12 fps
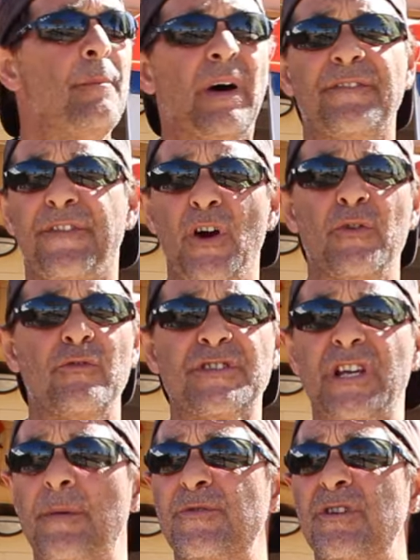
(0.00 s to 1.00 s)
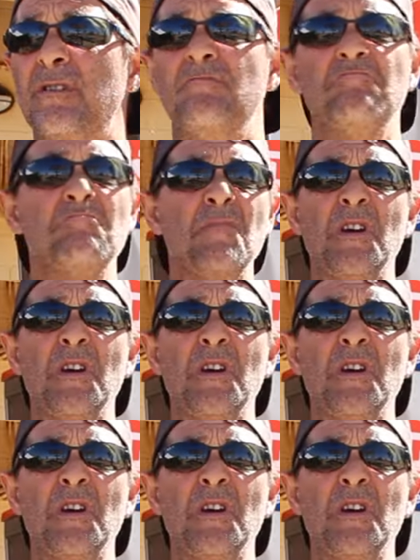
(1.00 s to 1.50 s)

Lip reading: But phone reception,